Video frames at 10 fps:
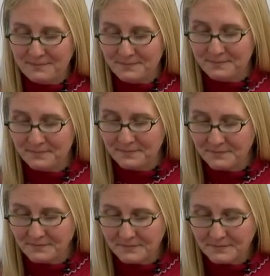
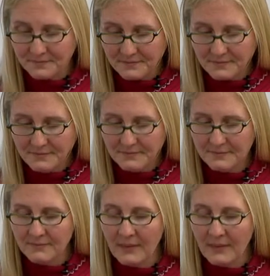Nobody speaks.